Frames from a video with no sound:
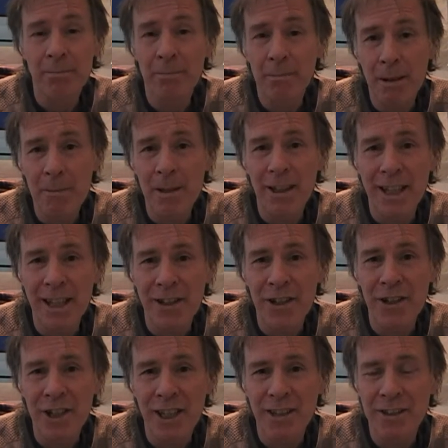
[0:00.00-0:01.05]
Maybe I'll get the
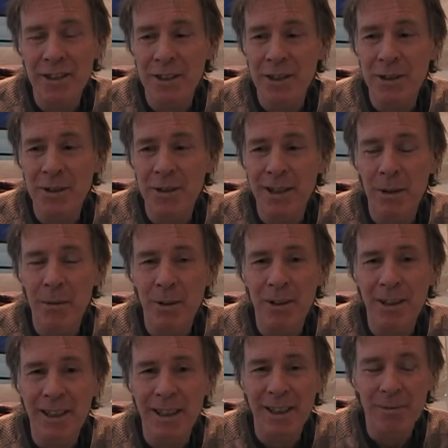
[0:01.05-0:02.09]
chance to do that one
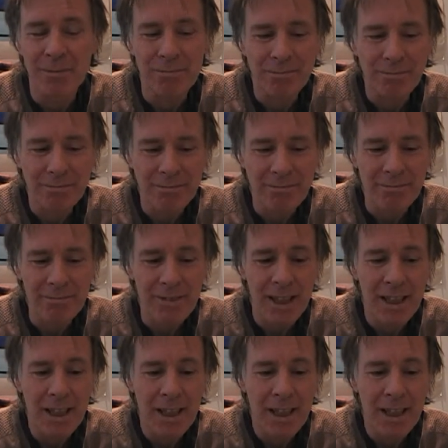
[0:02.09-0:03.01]
day.